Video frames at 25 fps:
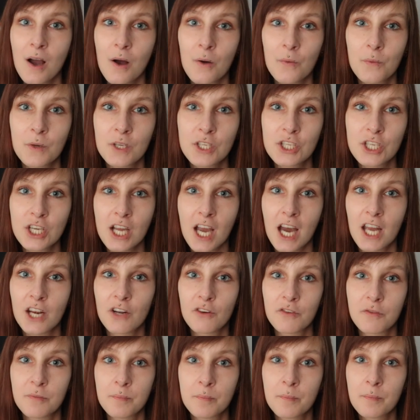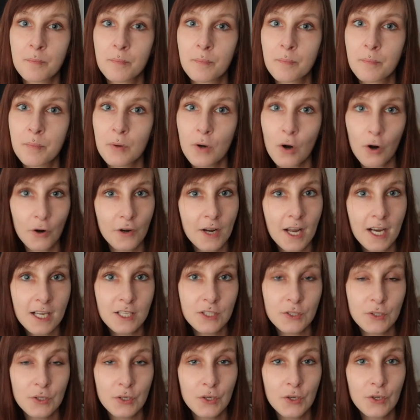Which kind of
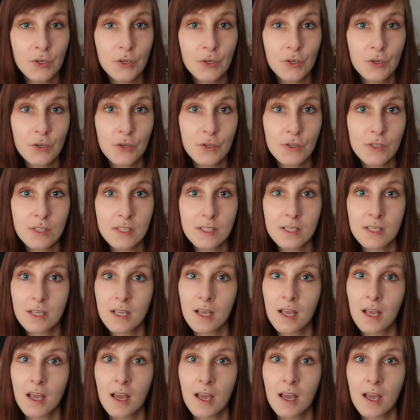products do you use?